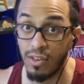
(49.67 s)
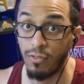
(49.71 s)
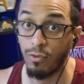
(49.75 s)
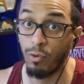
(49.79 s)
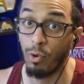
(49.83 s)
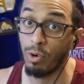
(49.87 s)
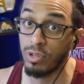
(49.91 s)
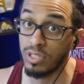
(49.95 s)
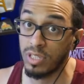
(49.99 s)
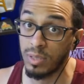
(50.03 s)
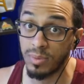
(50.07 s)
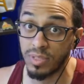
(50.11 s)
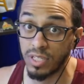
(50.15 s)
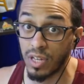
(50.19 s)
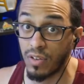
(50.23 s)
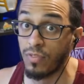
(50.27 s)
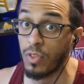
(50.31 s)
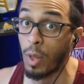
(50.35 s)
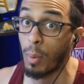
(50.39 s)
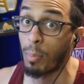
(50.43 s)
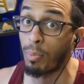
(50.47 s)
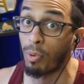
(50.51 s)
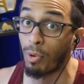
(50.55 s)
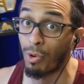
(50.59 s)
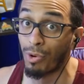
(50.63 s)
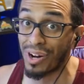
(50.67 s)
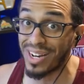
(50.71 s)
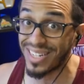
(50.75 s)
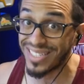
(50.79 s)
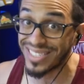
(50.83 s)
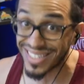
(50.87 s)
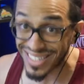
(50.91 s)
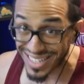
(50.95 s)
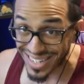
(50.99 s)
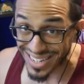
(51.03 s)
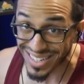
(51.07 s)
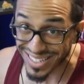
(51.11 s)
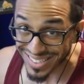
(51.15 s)
of course, himself, the
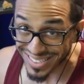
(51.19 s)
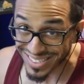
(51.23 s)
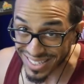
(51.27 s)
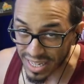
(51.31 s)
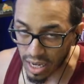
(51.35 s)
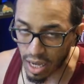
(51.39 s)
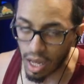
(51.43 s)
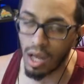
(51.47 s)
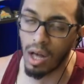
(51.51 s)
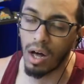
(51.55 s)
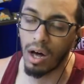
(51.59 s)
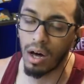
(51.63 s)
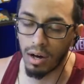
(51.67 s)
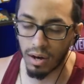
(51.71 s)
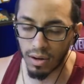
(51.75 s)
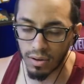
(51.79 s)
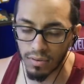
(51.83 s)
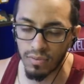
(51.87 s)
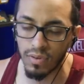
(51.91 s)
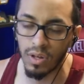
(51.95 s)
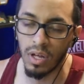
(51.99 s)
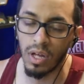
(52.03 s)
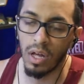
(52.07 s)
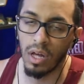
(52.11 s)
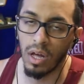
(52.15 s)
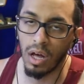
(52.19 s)
president of